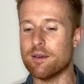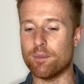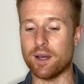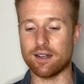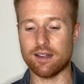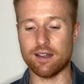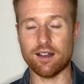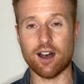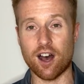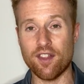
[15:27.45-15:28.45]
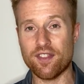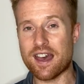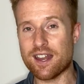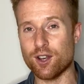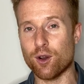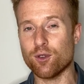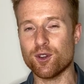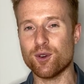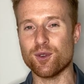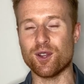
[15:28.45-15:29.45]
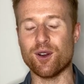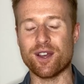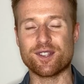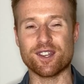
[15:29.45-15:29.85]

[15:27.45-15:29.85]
But on that note though, you know,